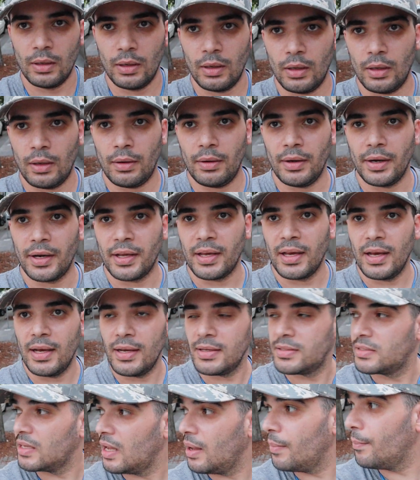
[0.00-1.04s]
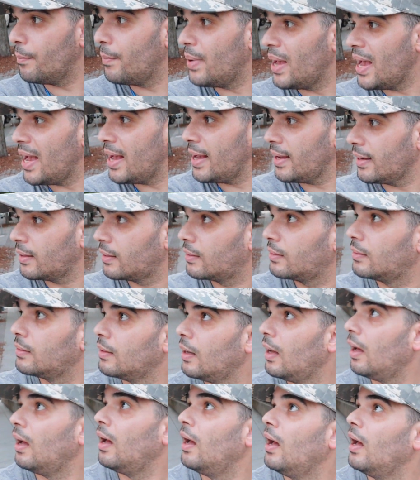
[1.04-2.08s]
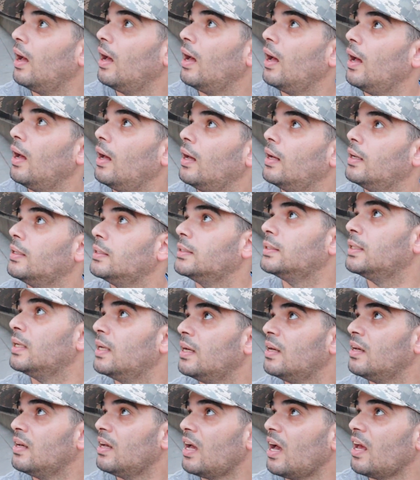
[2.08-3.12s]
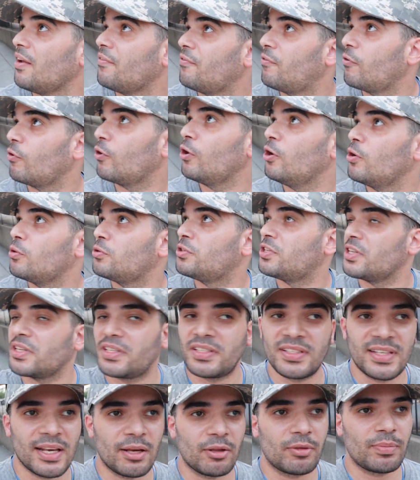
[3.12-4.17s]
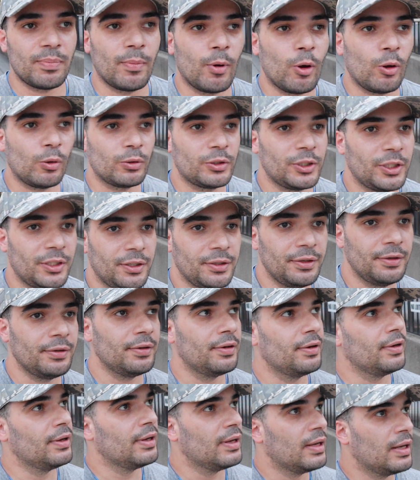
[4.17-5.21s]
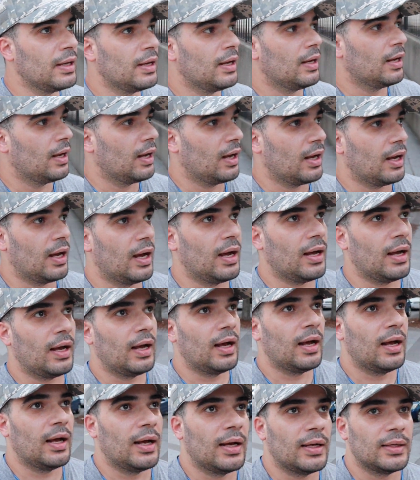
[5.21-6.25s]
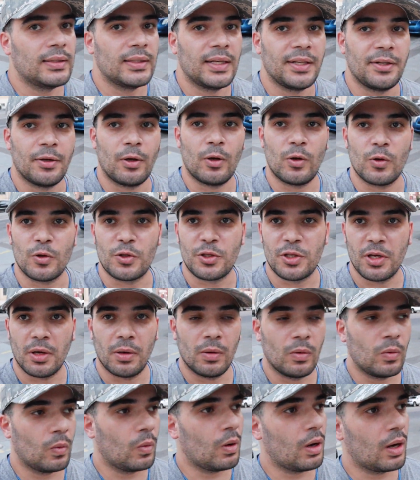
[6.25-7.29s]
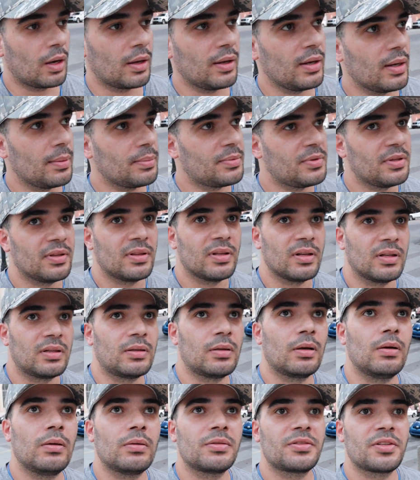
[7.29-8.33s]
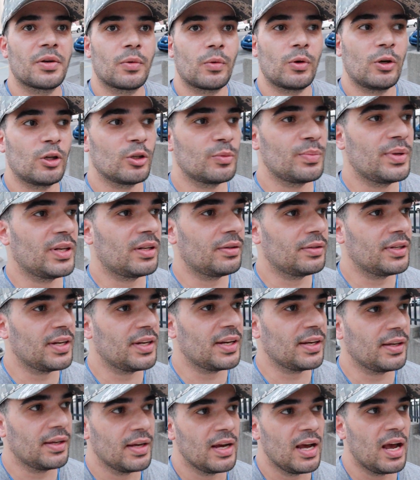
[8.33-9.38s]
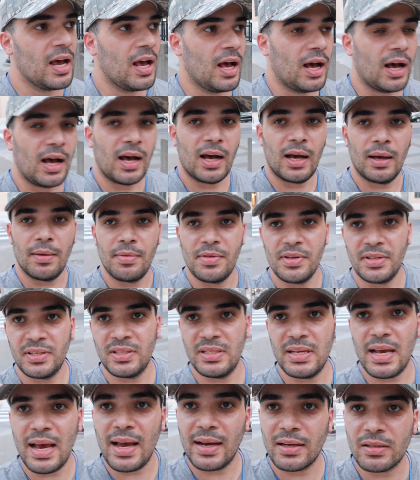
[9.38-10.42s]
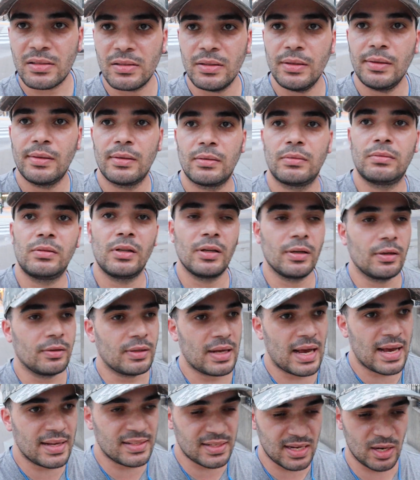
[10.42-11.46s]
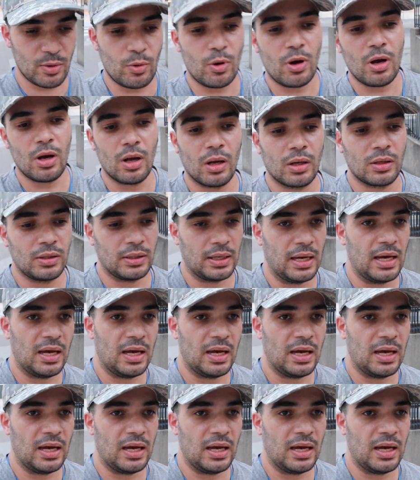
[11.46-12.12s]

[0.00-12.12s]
All right, guys, I'm back at 406 South Boulder. And also walking up to the Tulsa World Building. This is actually the road. As I walk,